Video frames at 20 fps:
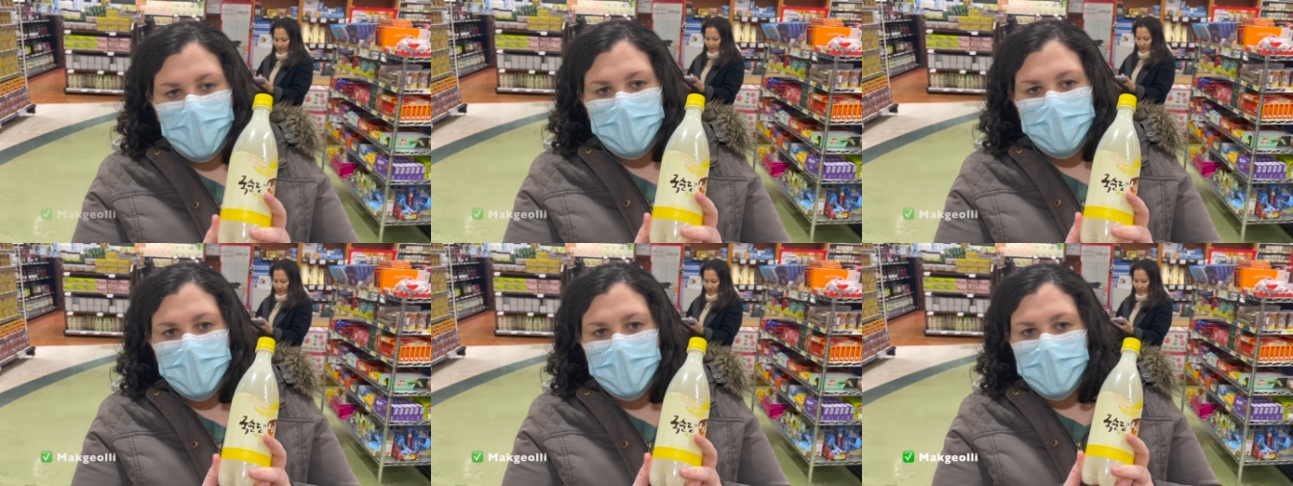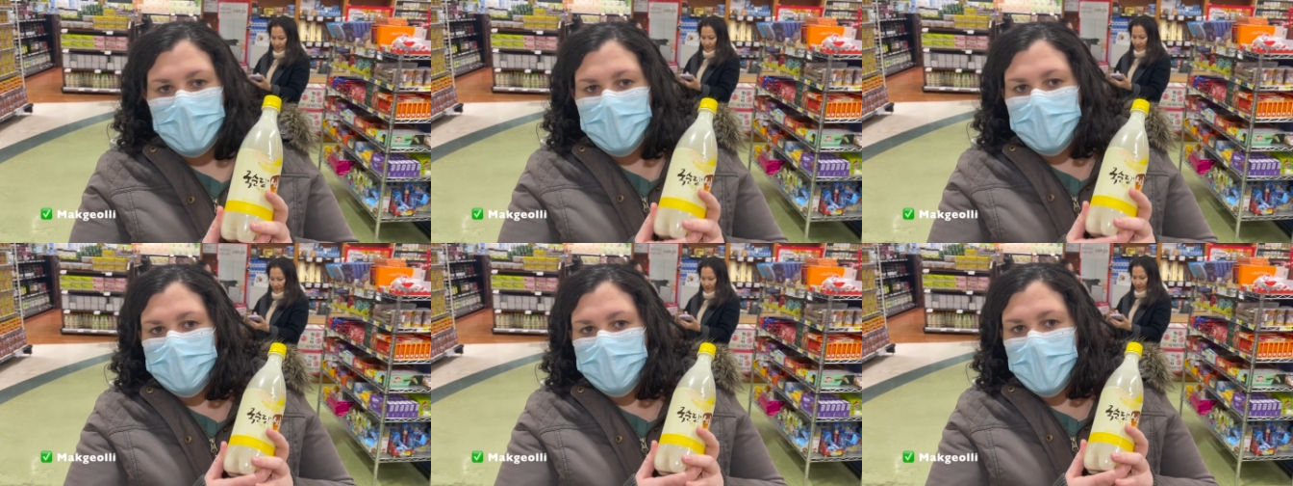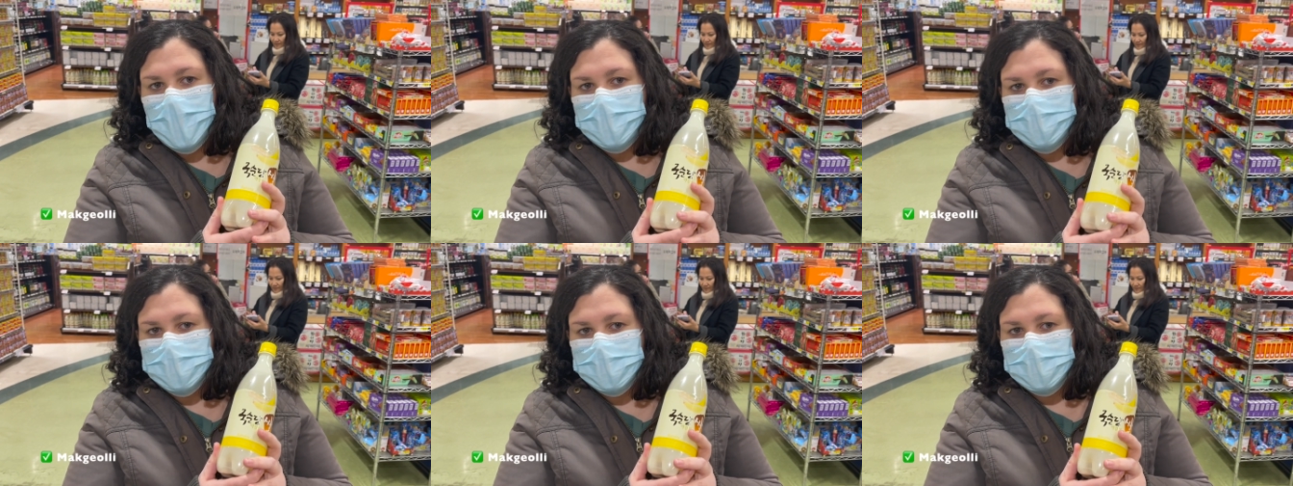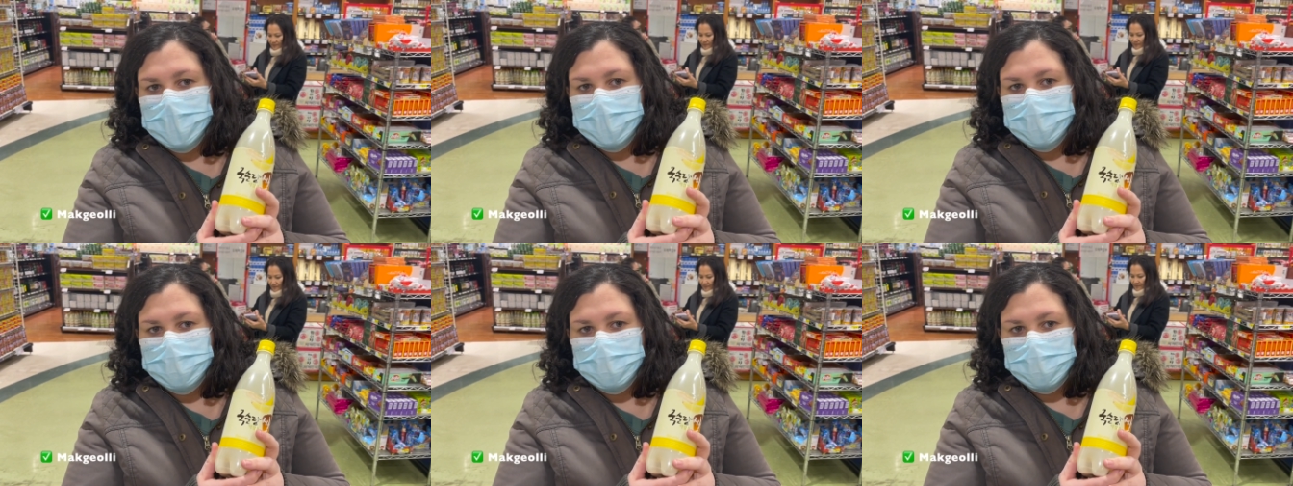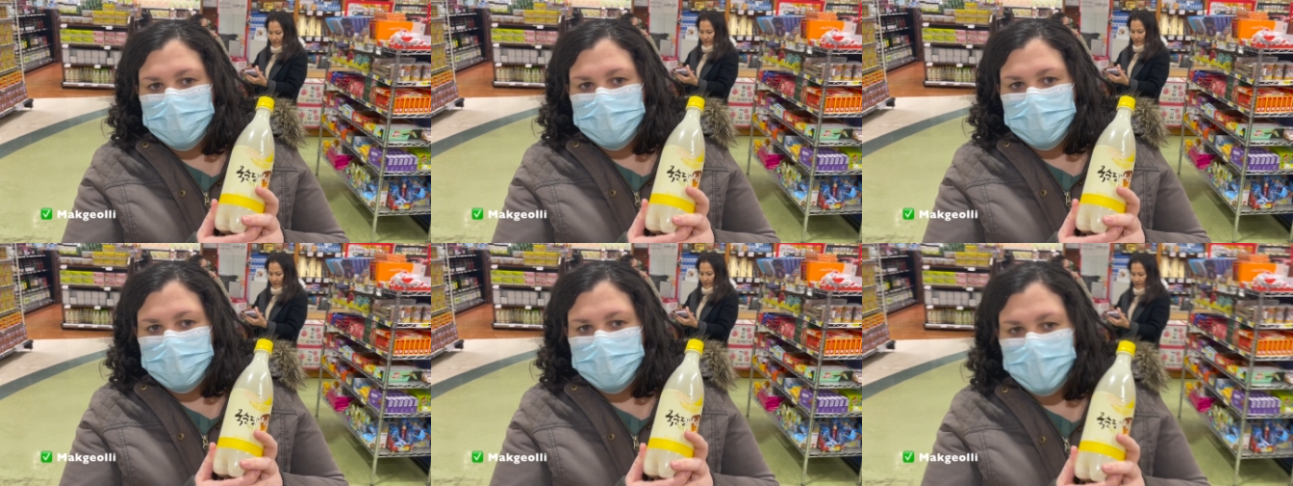Banana makgeolli,
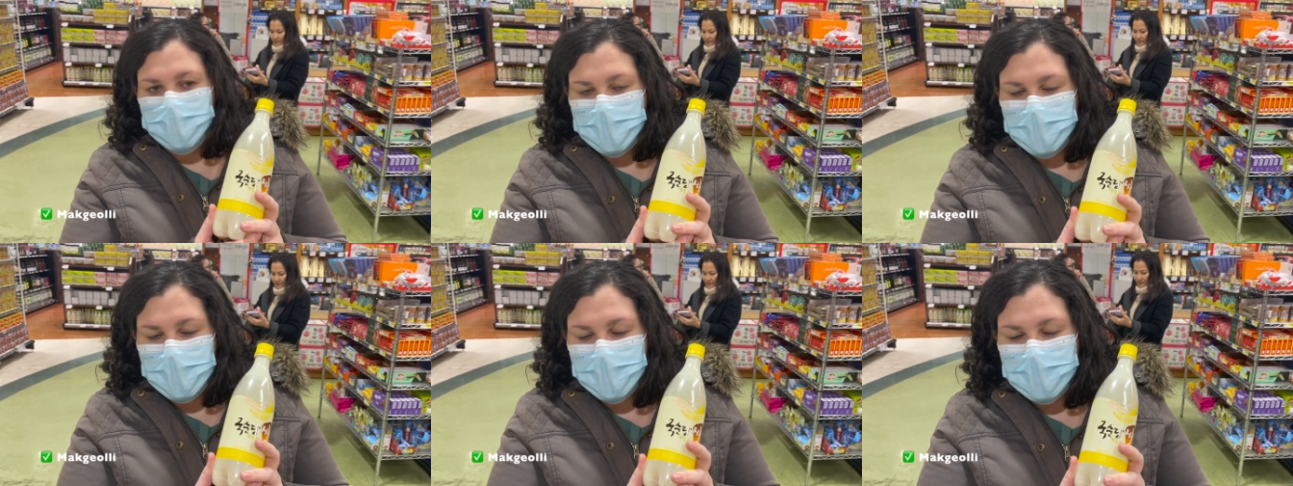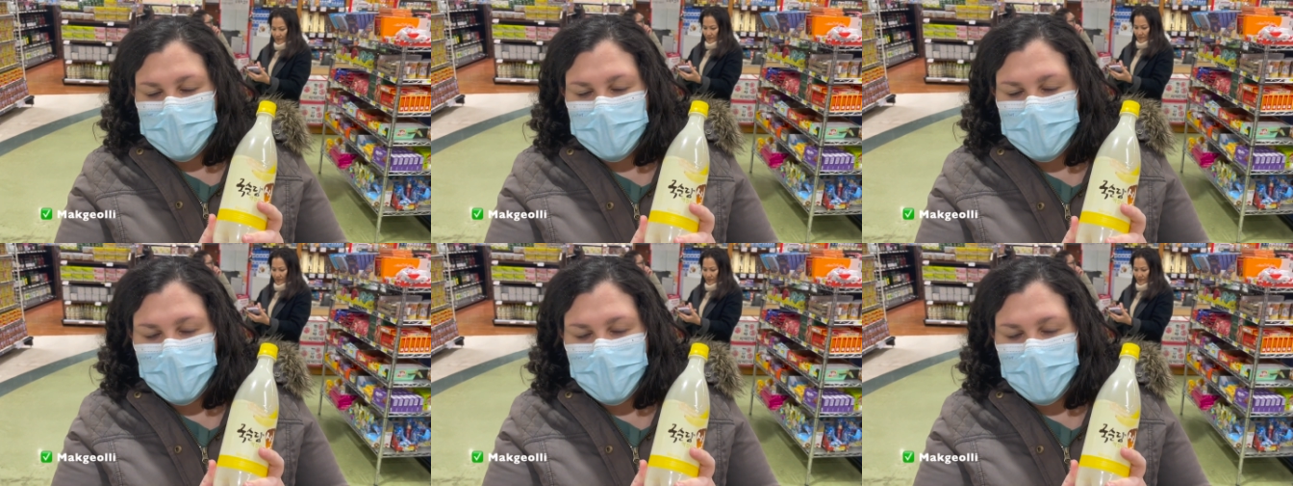$3.99.